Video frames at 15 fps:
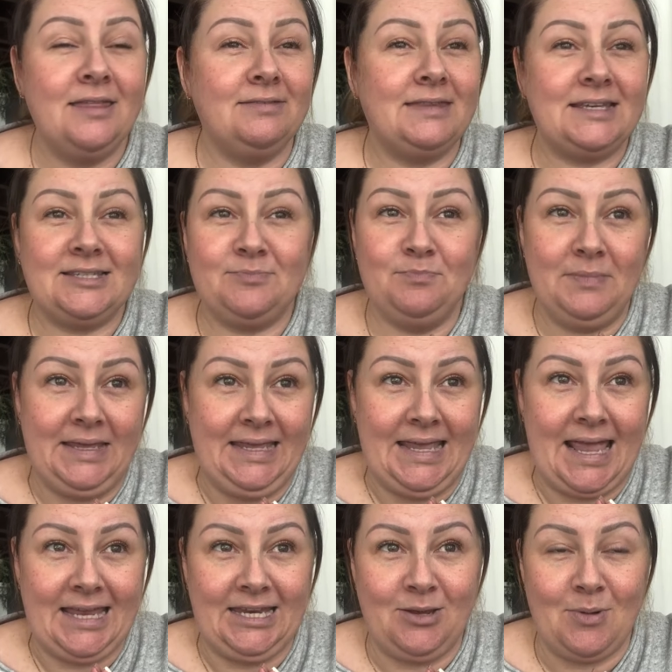That's me
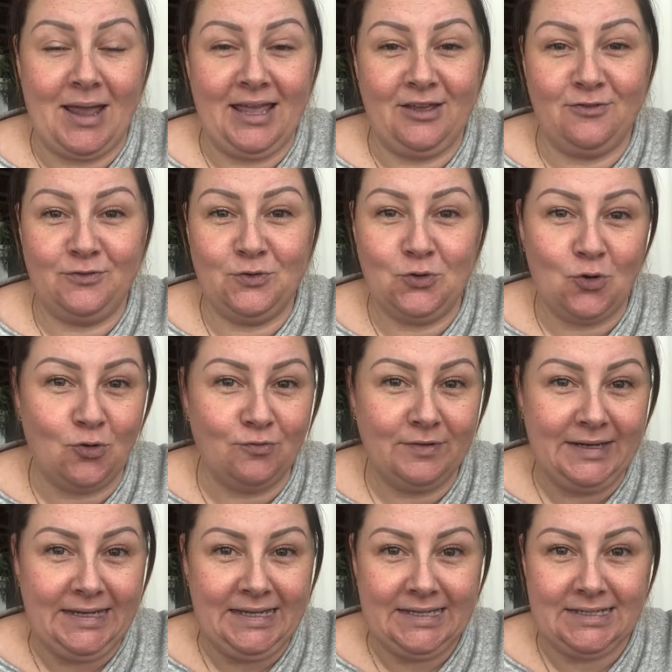anyway, if not
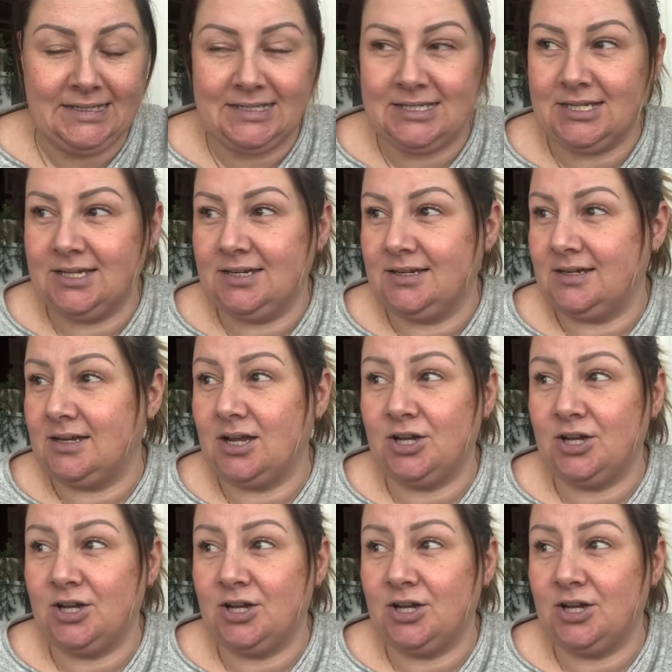really into